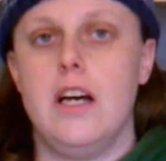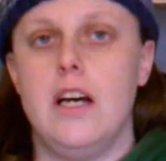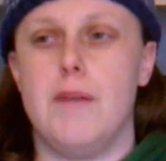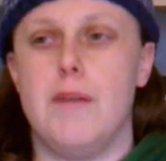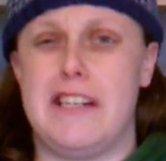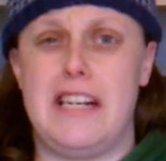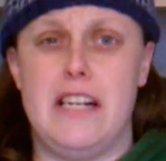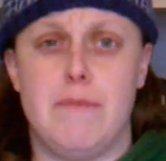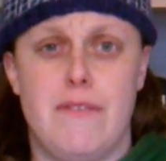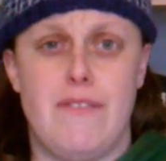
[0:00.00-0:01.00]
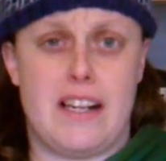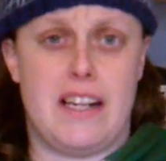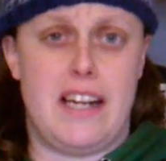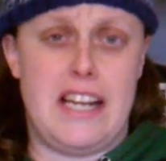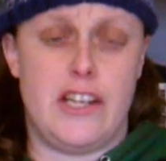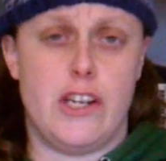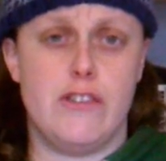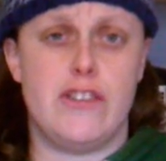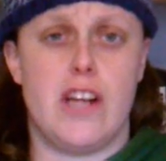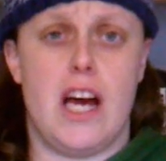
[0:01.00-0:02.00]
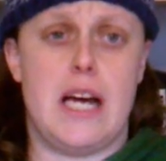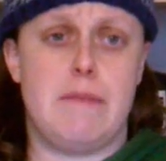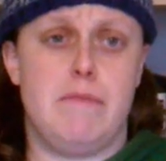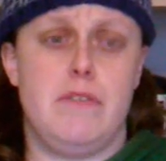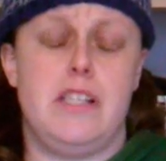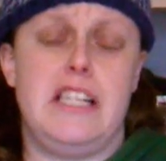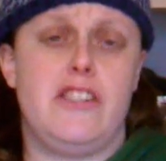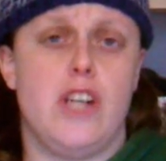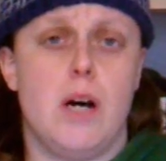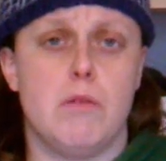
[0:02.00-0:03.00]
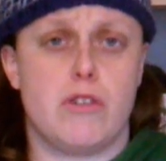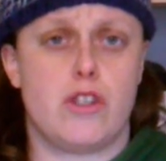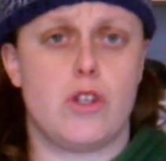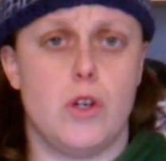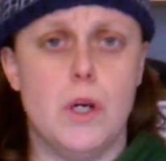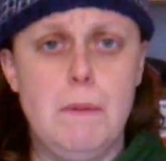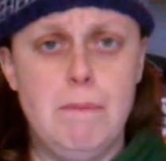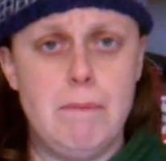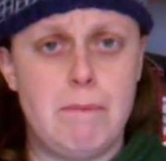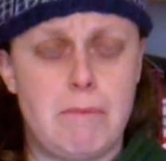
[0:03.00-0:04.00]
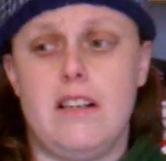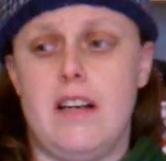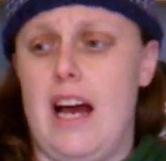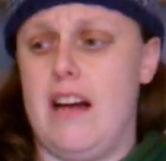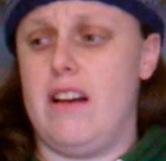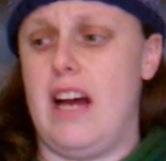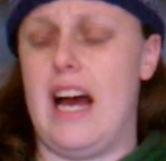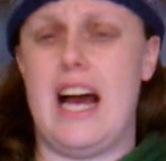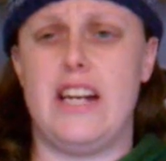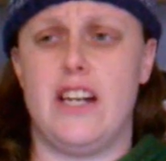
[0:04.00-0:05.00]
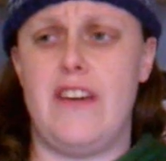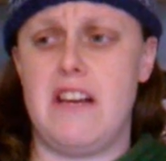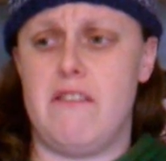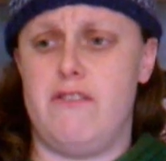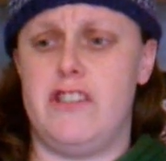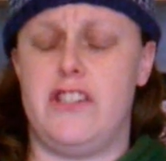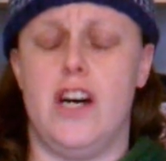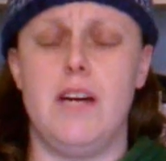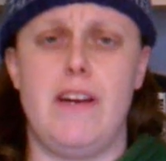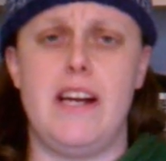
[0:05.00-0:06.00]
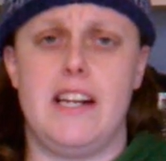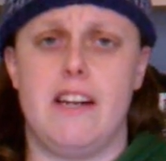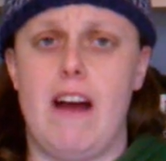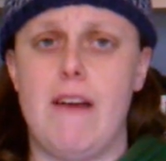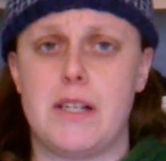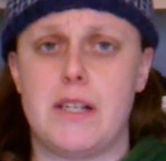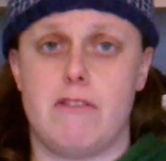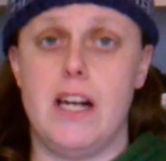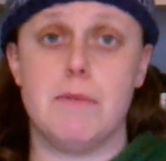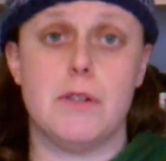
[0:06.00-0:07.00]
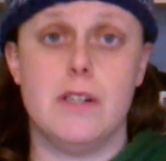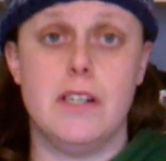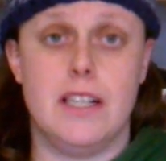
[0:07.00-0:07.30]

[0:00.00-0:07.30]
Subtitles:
I particularly love the fact that they used the Star Wars score, and I think for its time really, the graphics were incredible.